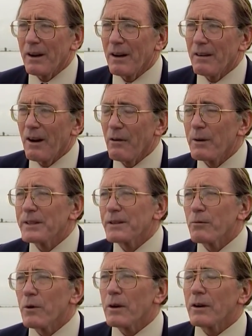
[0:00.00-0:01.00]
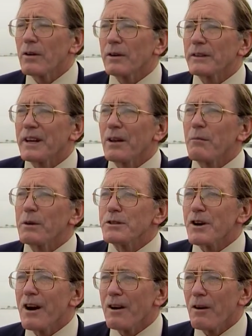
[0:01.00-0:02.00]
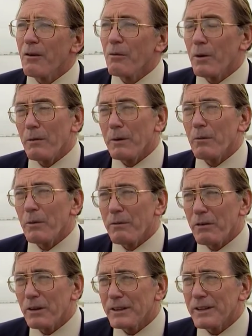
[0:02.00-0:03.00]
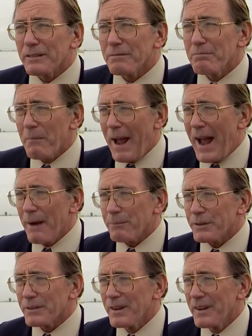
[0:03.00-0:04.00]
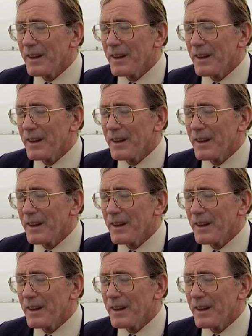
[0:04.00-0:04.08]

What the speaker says: Our recent work on Kilimanjaro, where we've looked at maps,